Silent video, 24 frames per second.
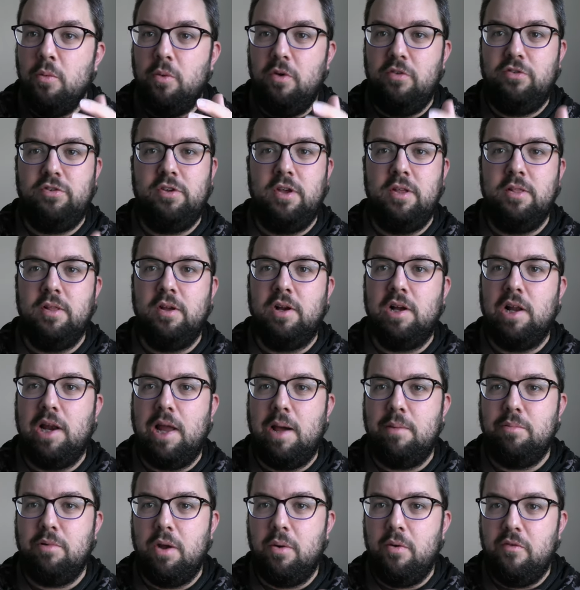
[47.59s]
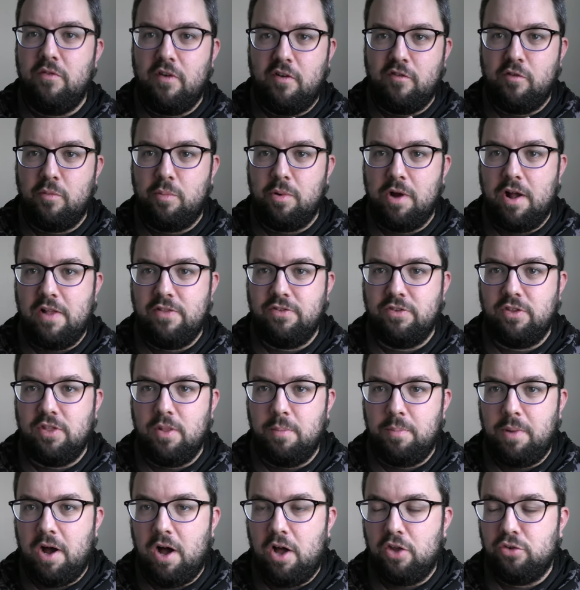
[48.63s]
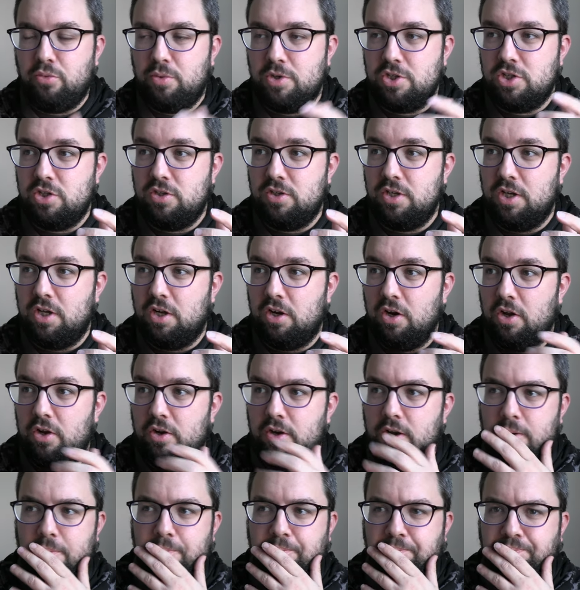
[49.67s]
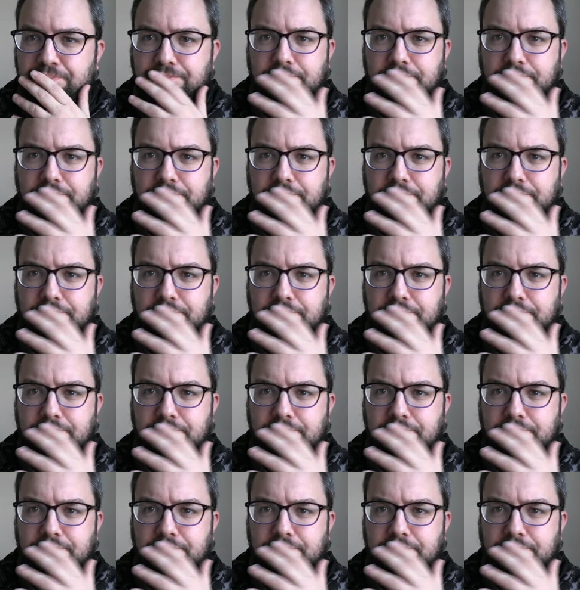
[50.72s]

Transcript: we've seen them collaborate with other brands in the past which has included